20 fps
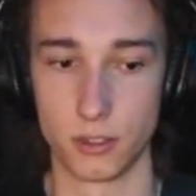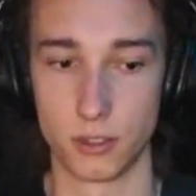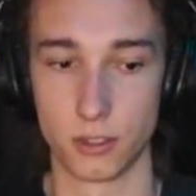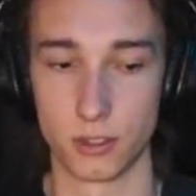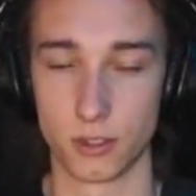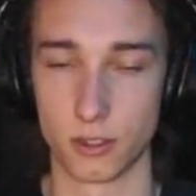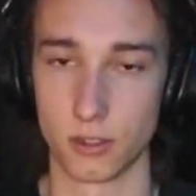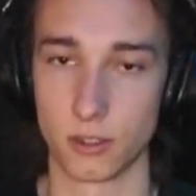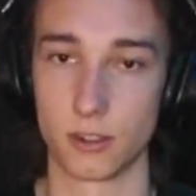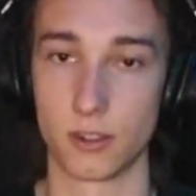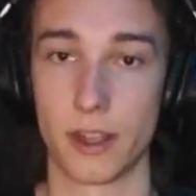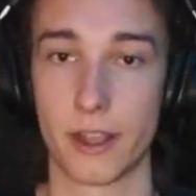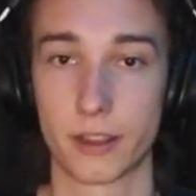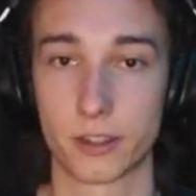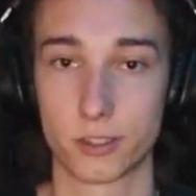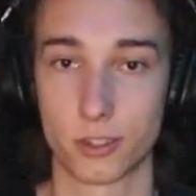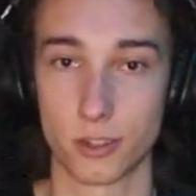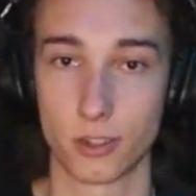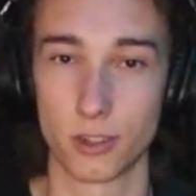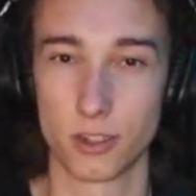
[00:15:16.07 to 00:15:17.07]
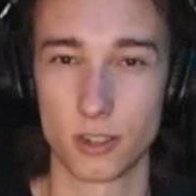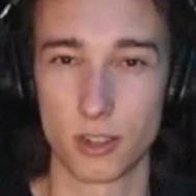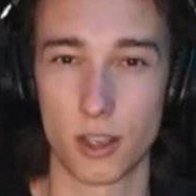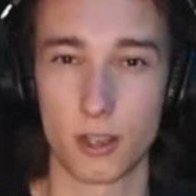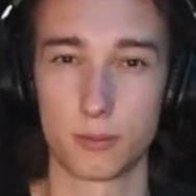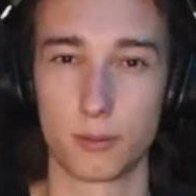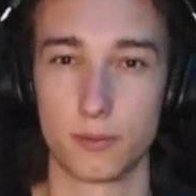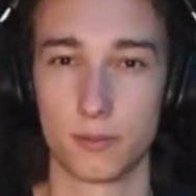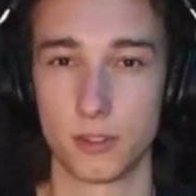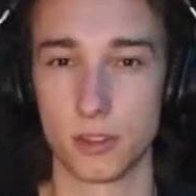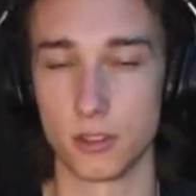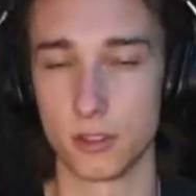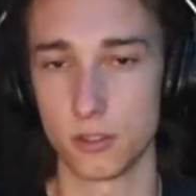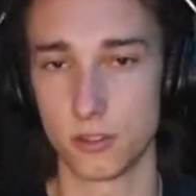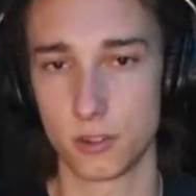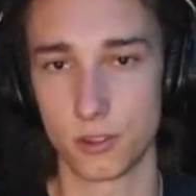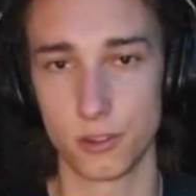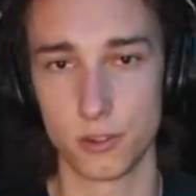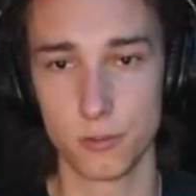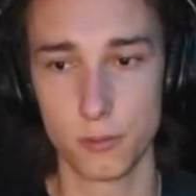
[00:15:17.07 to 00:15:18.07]
just a little extra on top of the
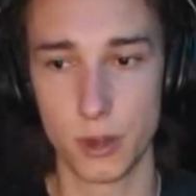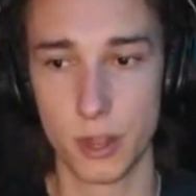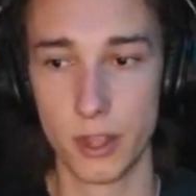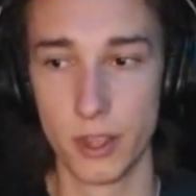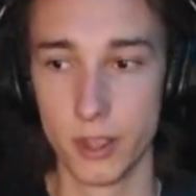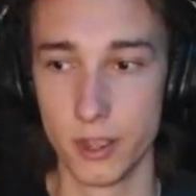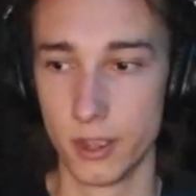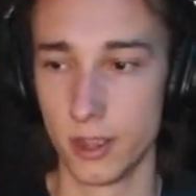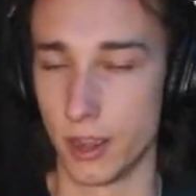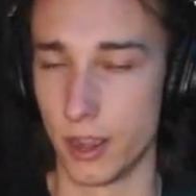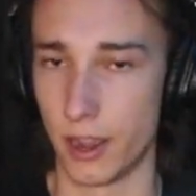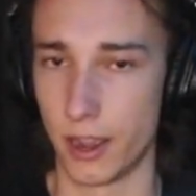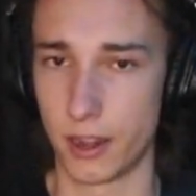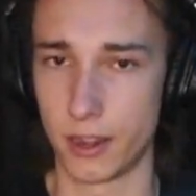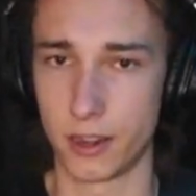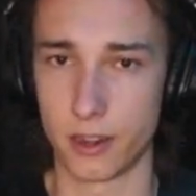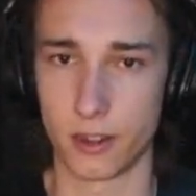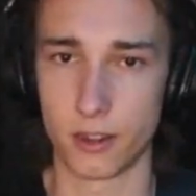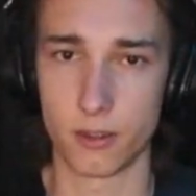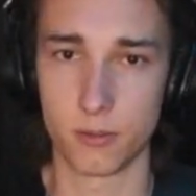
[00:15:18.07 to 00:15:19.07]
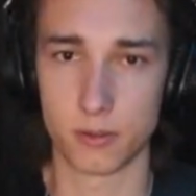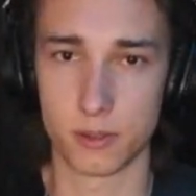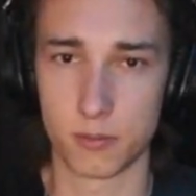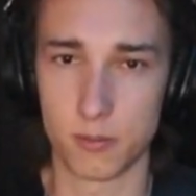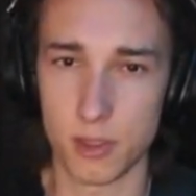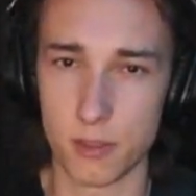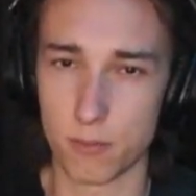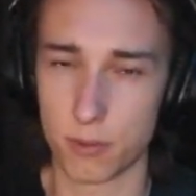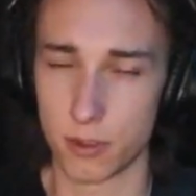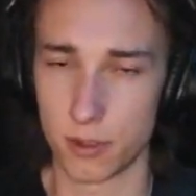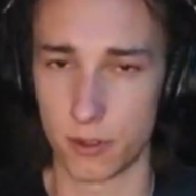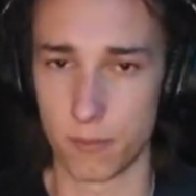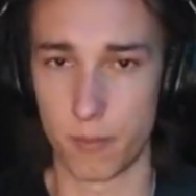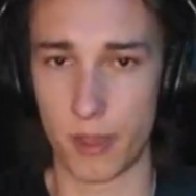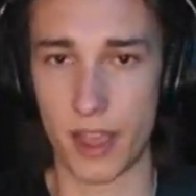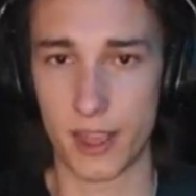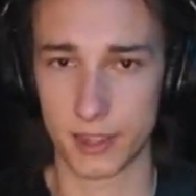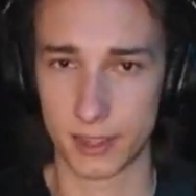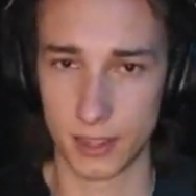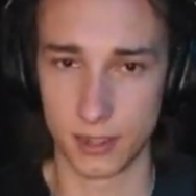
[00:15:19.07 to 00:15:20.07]
YouTube, and it helps me
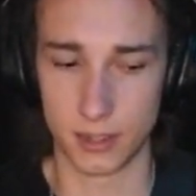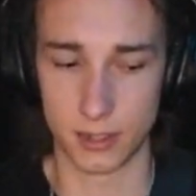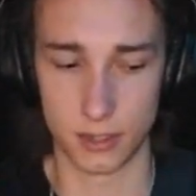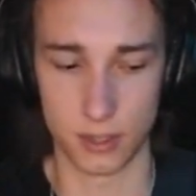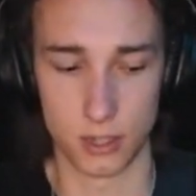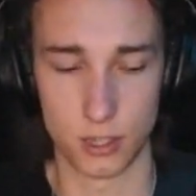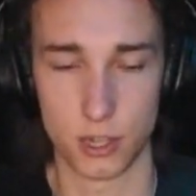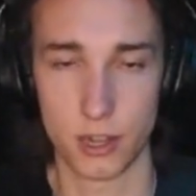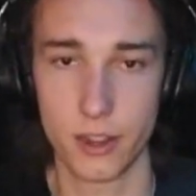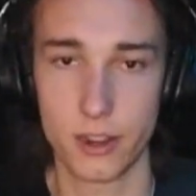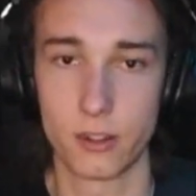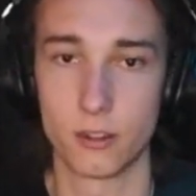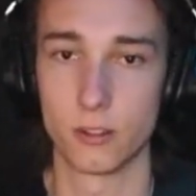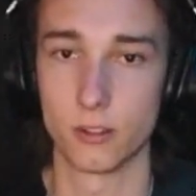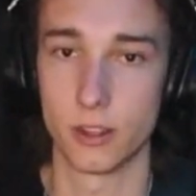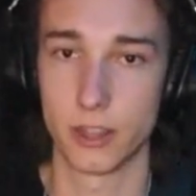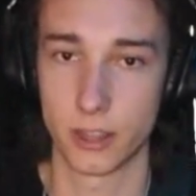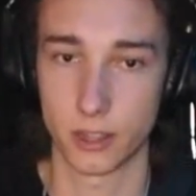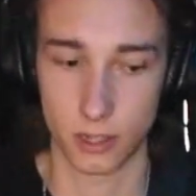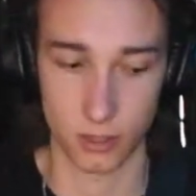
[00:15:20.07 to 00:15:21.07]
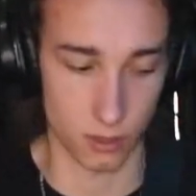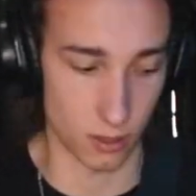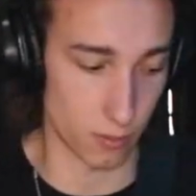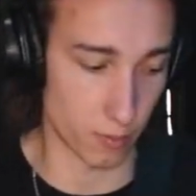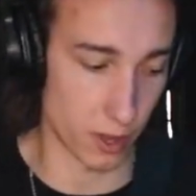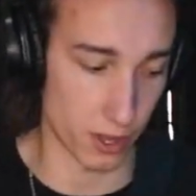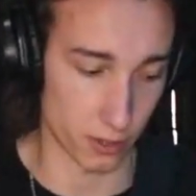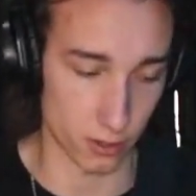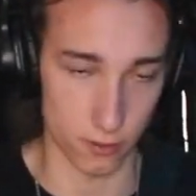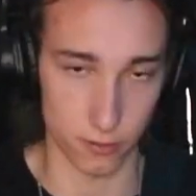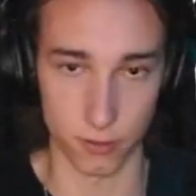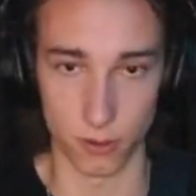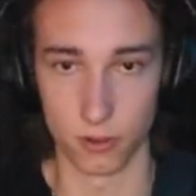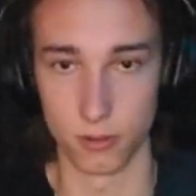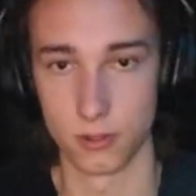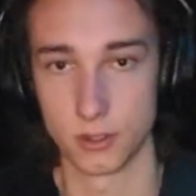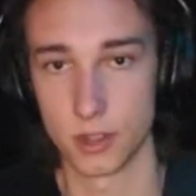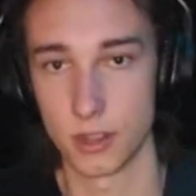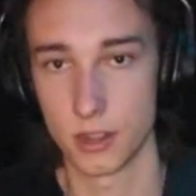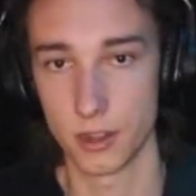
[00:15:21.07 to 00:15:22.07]
put back into the channel, like the
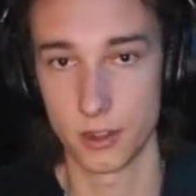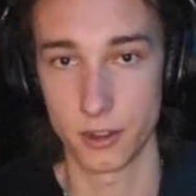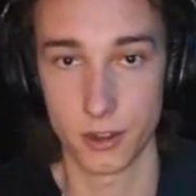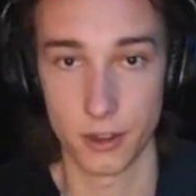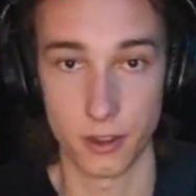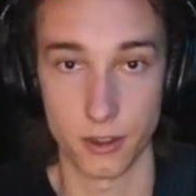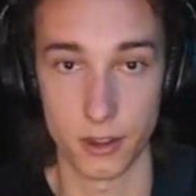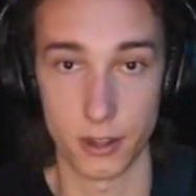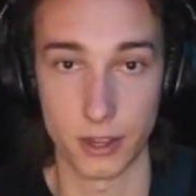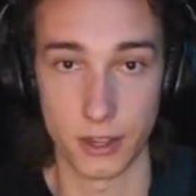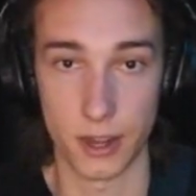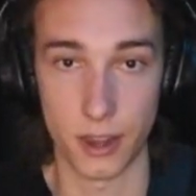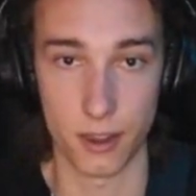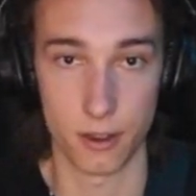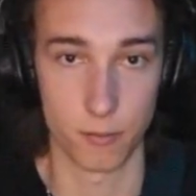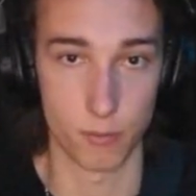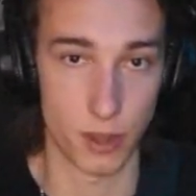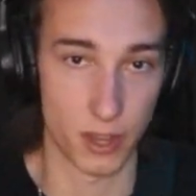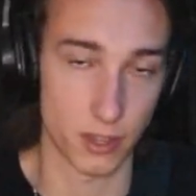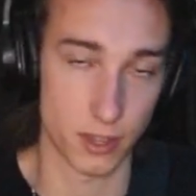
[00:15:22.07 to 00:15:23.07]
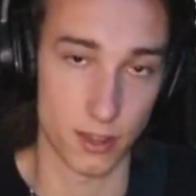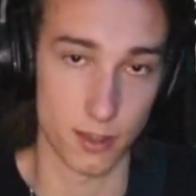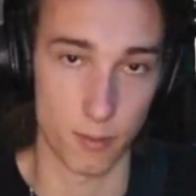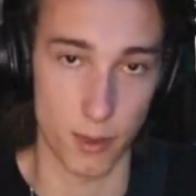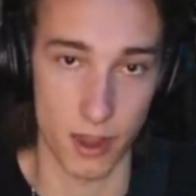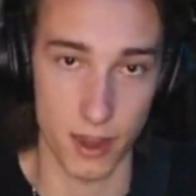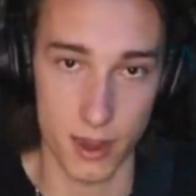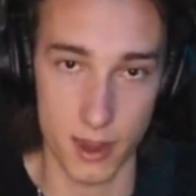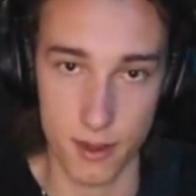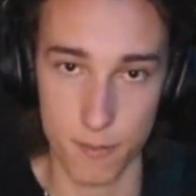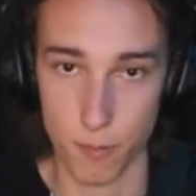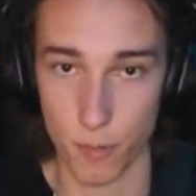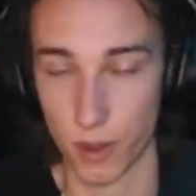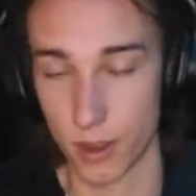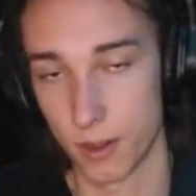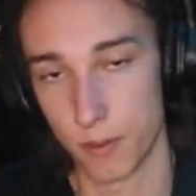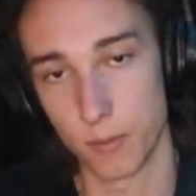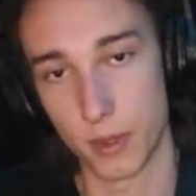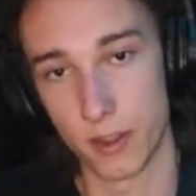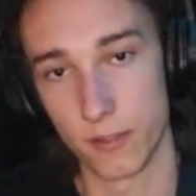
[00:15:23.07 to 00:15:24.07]
microphones that you're hearing now, miking my amp
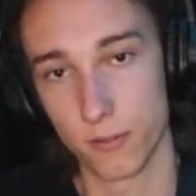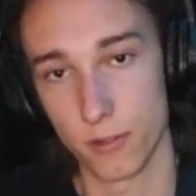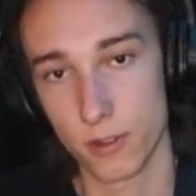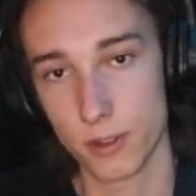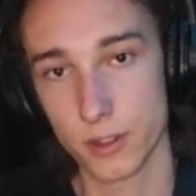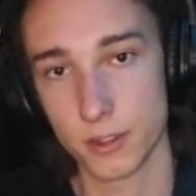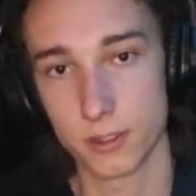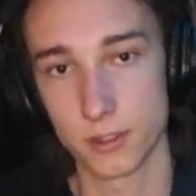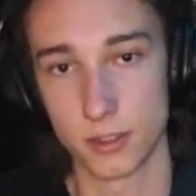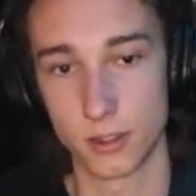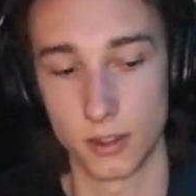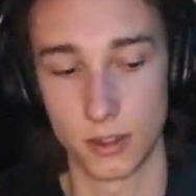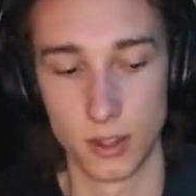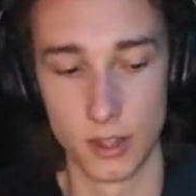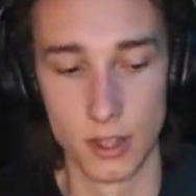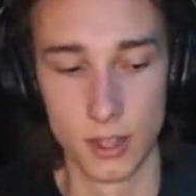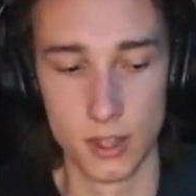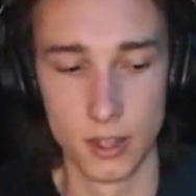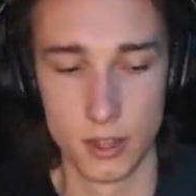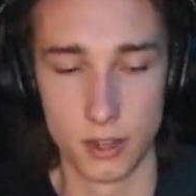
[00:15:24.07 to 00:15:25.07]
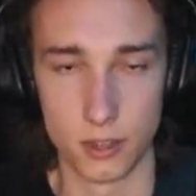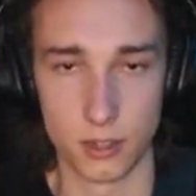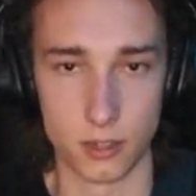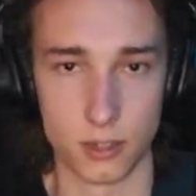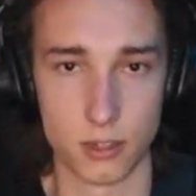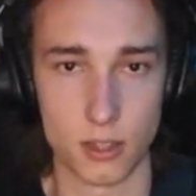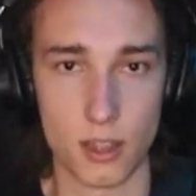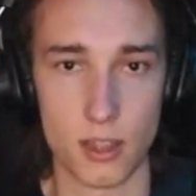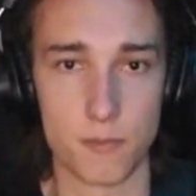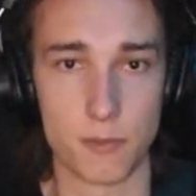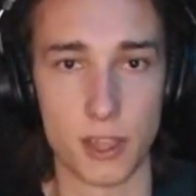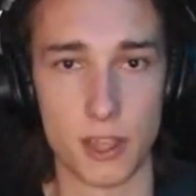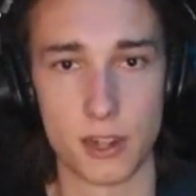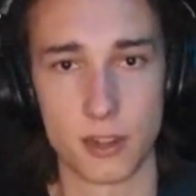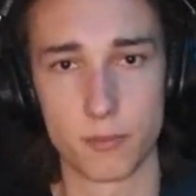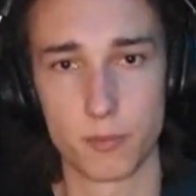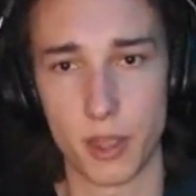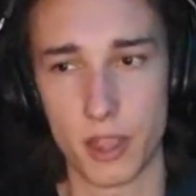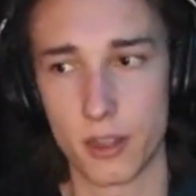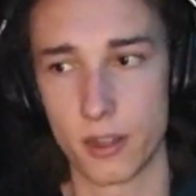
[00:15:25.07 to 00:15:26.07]
and my voice, and just keep
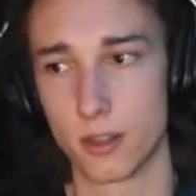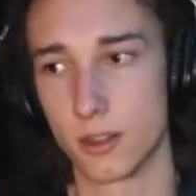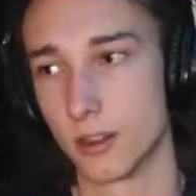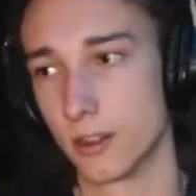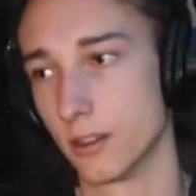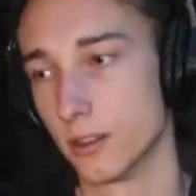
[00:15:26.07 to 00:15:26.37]
getting better.